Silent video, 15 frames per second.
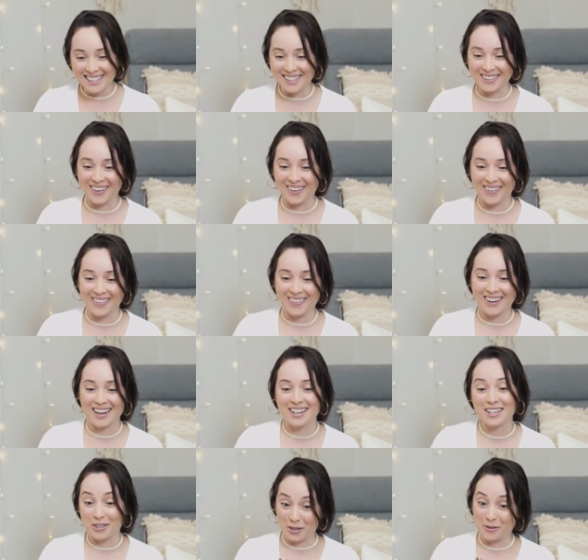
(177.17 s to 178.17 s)
So, I
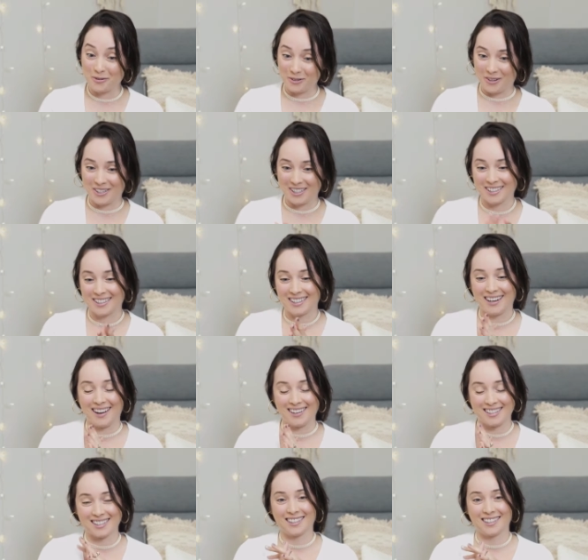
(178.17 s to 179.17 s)
hear you, Flor, yes.